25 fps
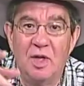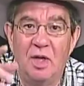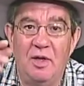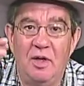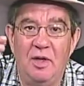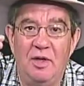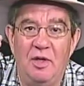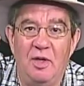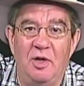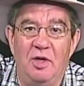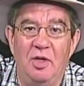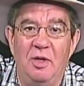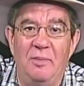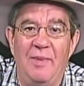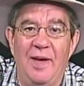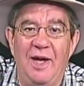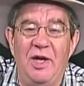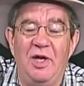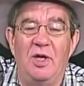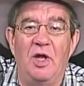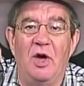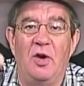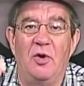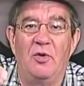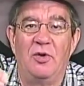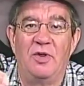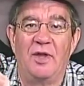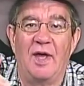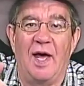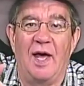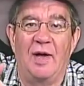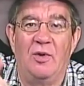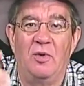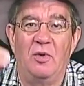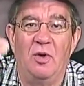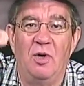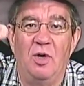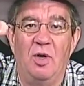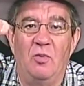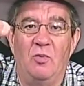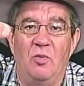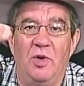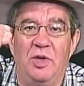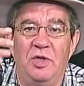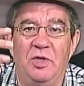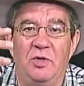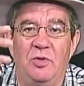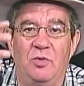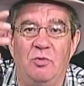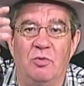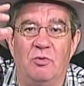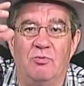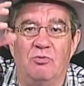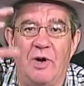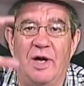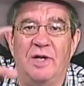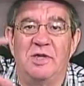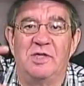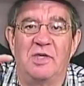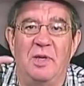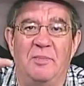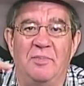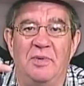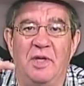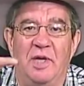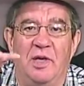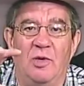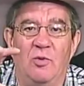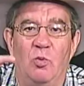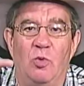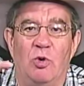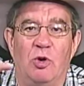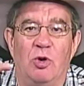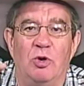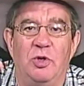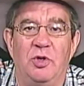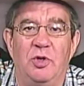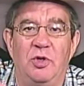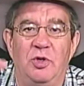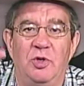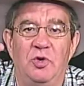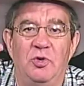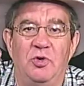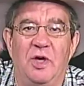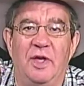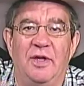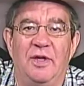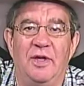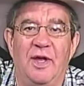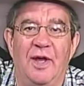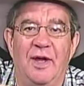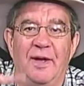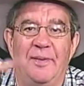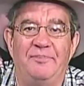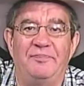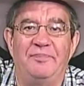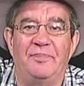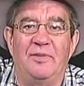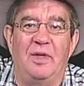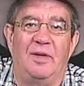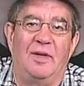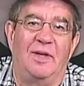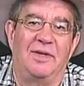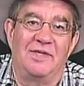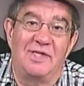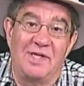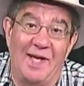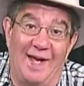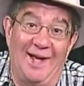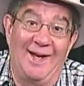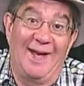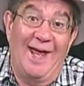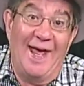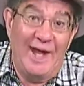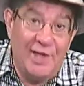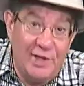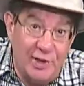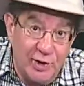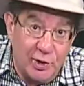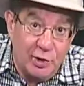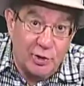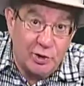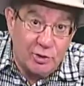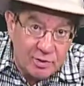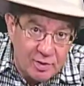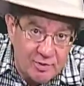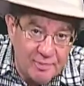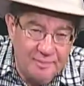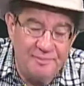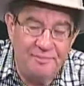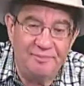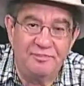you know, you may know that when you write something in Word, you can then, let's say an editor,